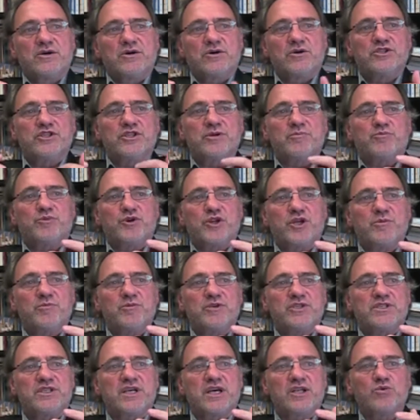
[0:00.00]
on the
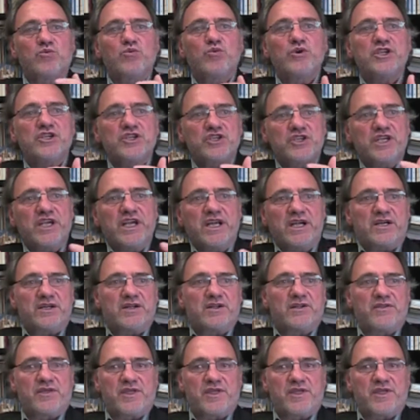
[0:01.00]
premise that we share